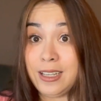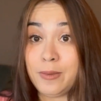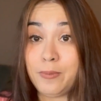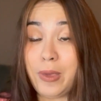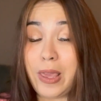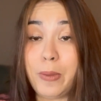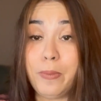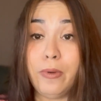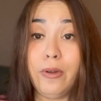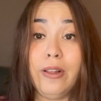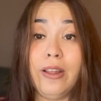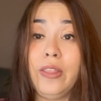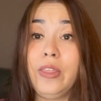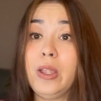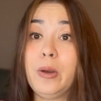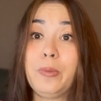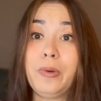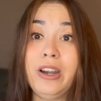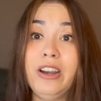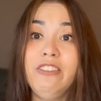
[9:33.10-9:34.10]
people and
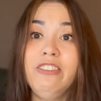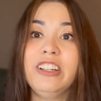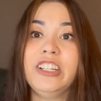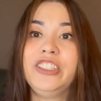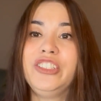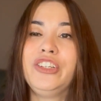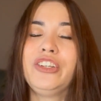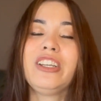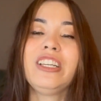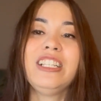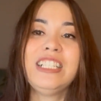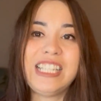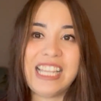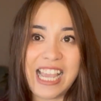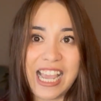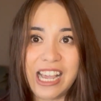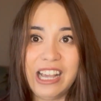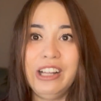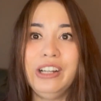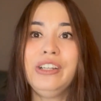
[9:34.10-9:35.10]
their privilege. You can
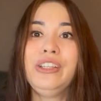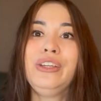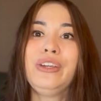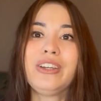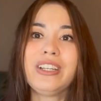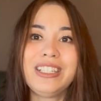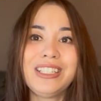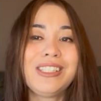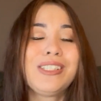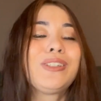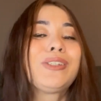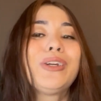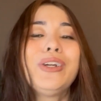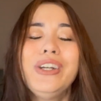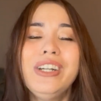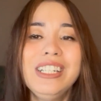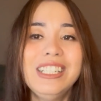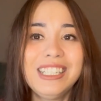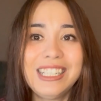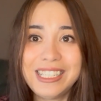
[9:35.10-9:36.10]
tell, you can
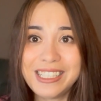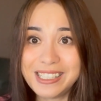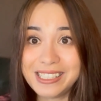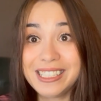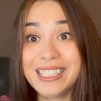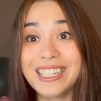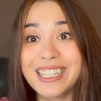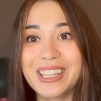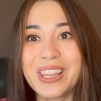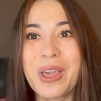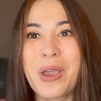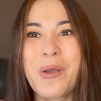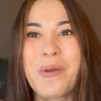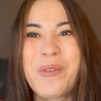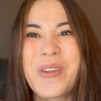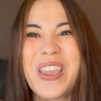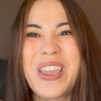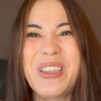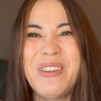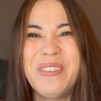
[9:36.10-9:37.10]
certainly see the
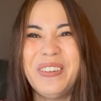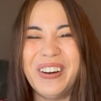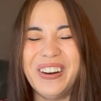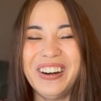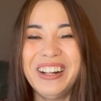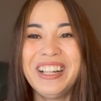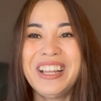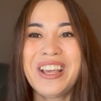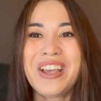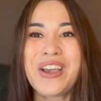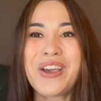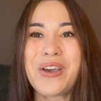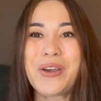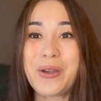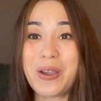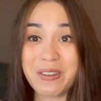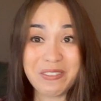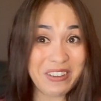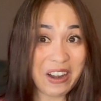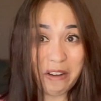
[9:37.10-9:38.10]
people
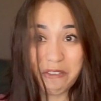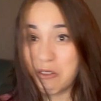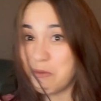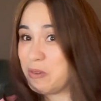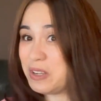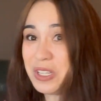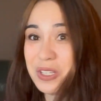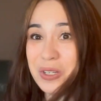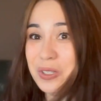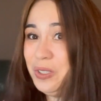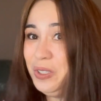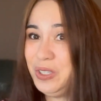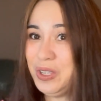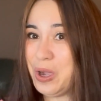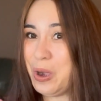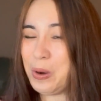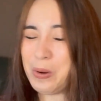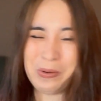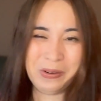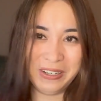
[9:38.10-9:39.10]
who have never been told
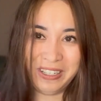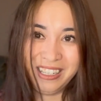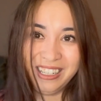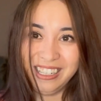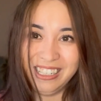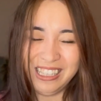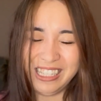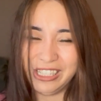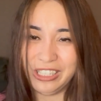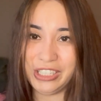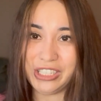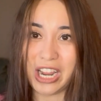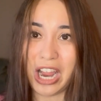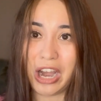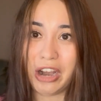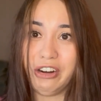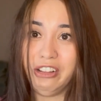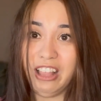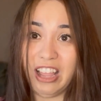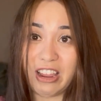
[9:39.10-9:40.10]
no in their
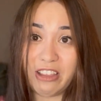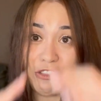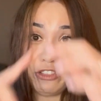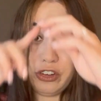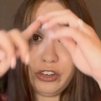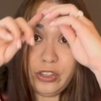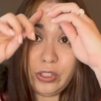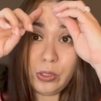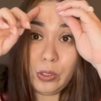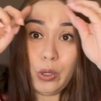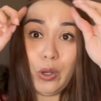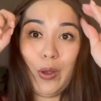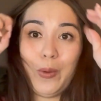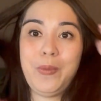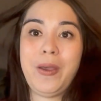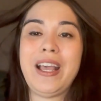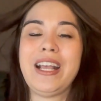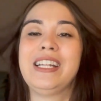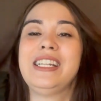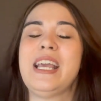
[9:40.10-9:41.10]
entire life through this whole
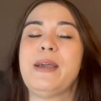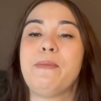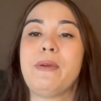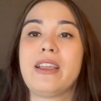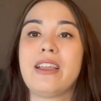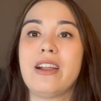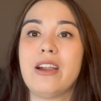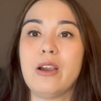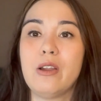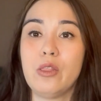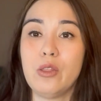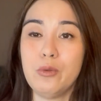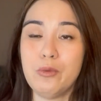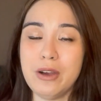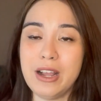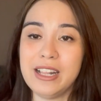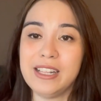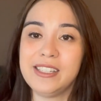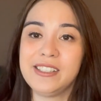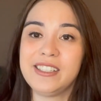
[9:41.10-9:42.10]
pandemic are the
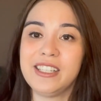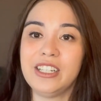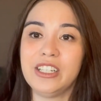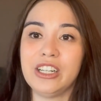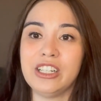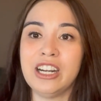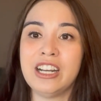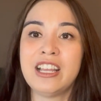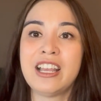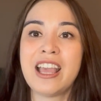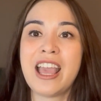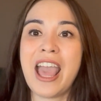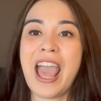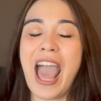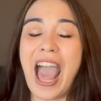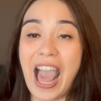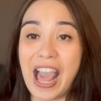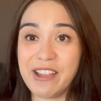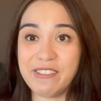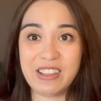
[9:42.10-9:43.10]
ones that are
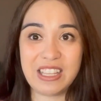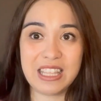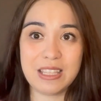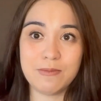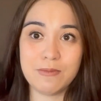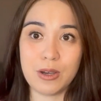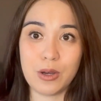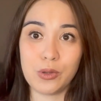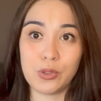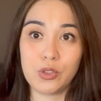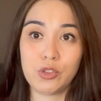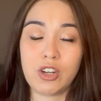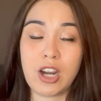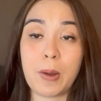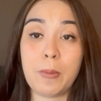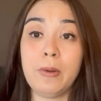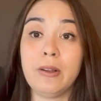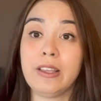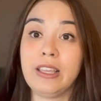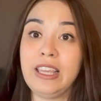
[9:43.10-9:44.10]
having the most
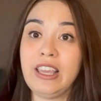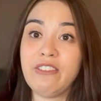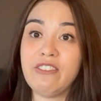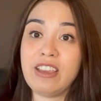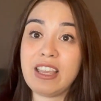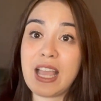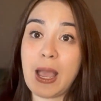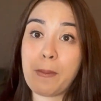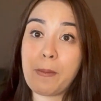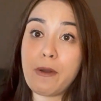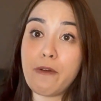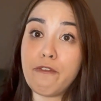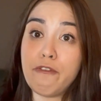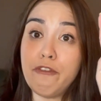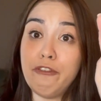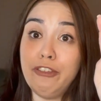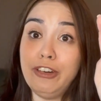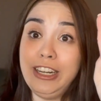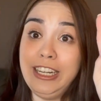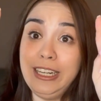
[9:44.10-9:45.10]
trouble giving up
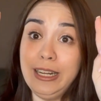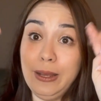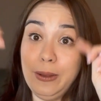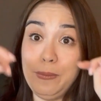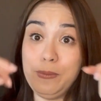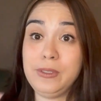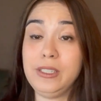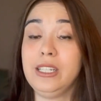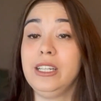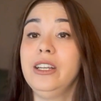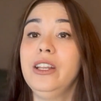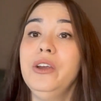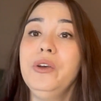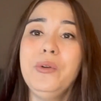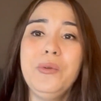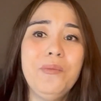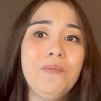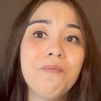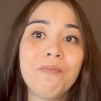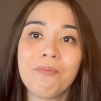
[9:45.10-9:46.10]
freedoms, you
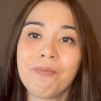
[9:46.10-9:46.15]
know?